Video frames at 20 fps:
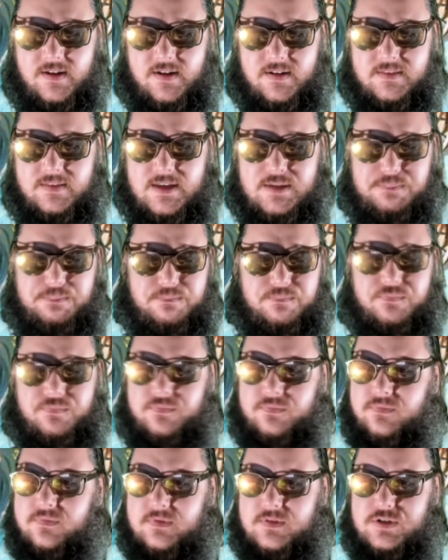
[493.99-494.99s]
This
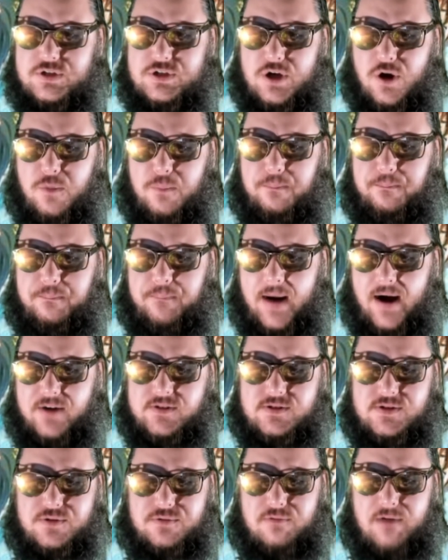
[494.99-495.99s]
show
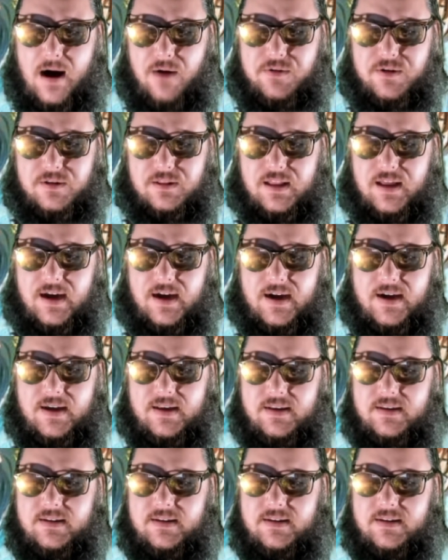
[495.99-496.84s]
bounces around a lot.